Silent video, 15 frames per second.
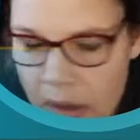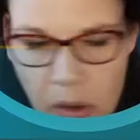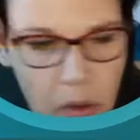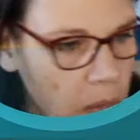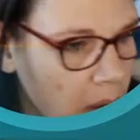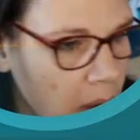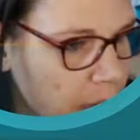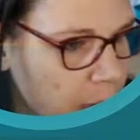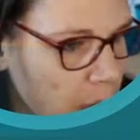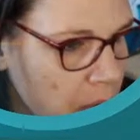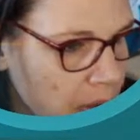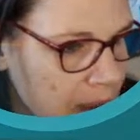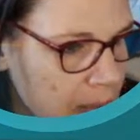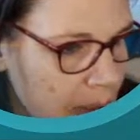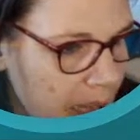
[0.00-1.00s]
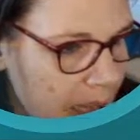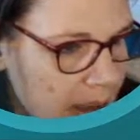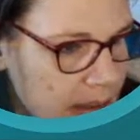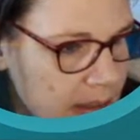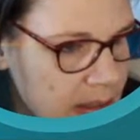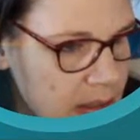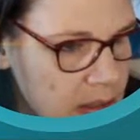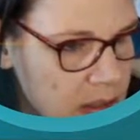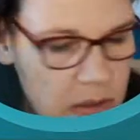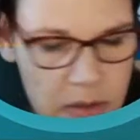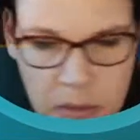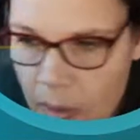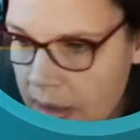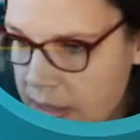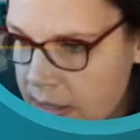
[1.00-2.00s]
oh, I've put in pairs
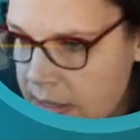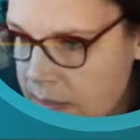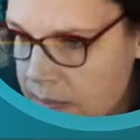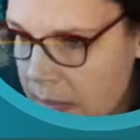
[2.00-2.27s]
twice,